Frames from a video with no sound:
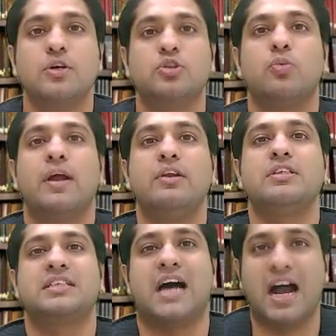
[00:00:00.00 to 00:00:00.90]
So when you
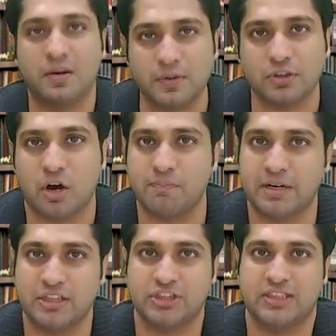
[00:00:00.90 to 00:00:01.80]
start with
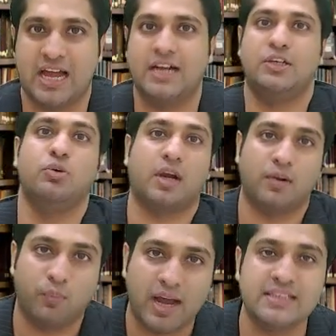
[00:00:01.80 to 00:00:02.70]
Competition Act, you
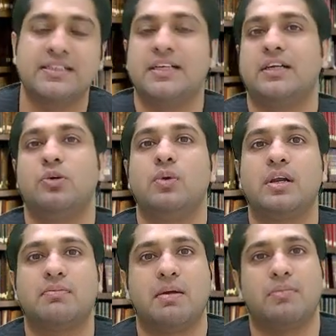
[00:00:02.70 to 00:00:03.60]
revise it, you will
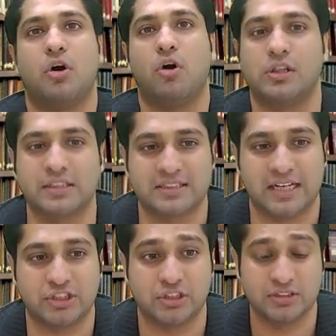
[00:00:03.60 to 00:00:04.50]
remember all the
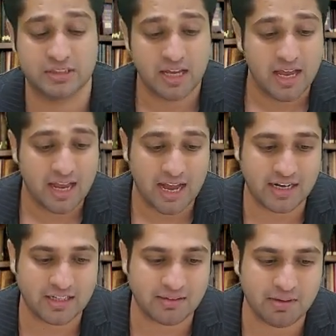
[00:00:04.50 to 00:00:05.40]
sections.
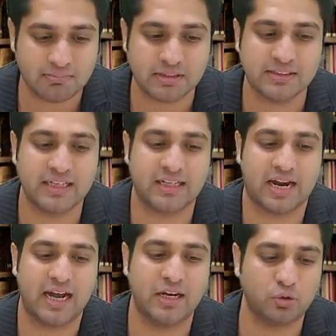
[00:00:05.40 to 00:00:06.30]
And remember, they
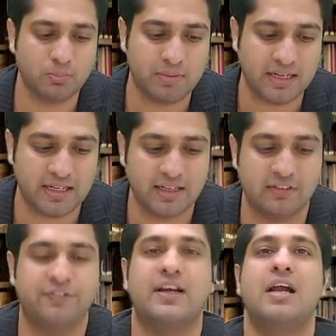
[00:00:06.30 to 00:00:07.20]
try to make it
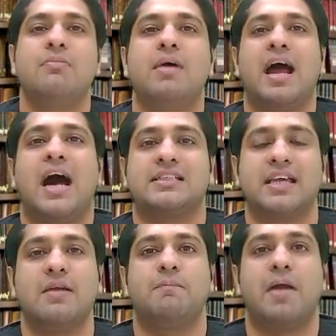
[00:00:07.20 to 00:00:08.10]
difficult by
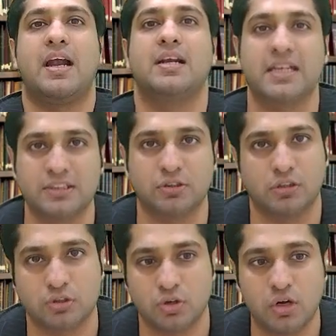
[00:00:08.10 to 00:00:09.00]
asking penalties
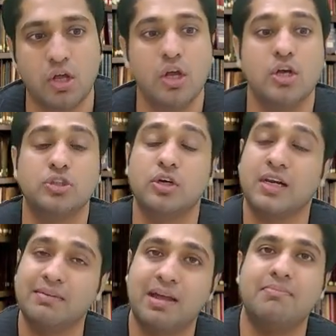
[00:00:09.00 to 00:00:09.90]
also. So
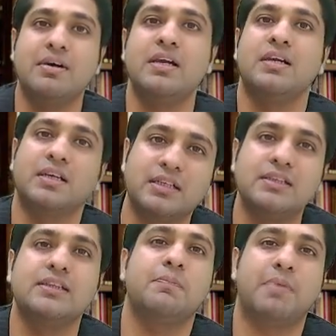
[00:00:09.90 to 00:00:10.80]
remember,
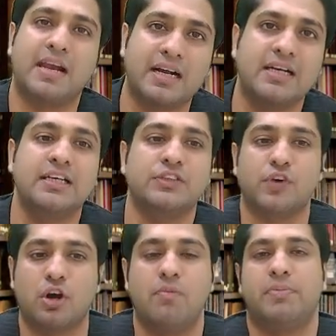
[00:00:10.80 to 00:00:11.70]
learn the penalties
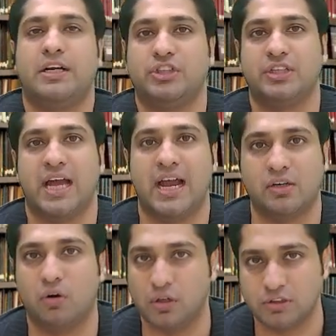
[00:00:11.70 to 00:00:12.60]
for Competition
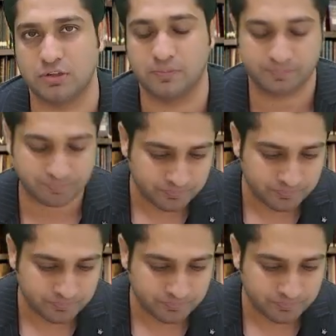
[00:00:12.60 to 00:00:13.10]
Act also.